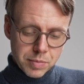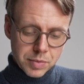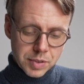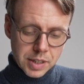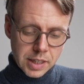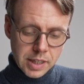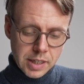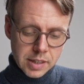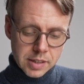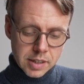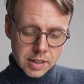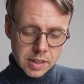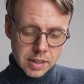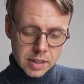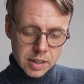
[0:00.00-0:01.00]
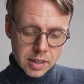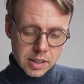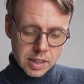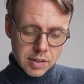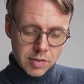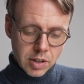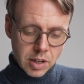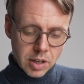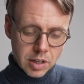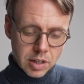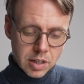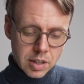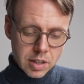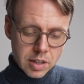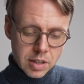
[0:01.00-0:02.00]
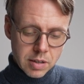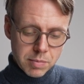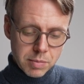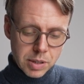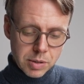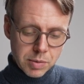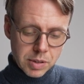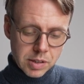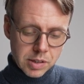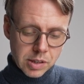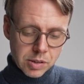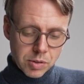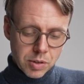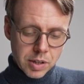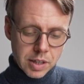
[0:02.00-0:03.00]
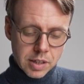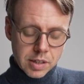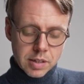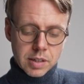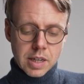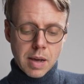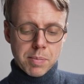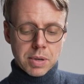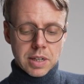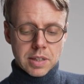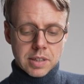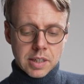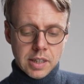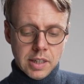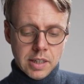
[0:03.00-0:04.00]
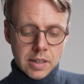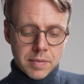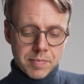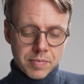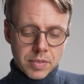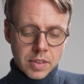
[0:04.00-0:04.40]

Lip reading: t's in the interval between 0 and capital T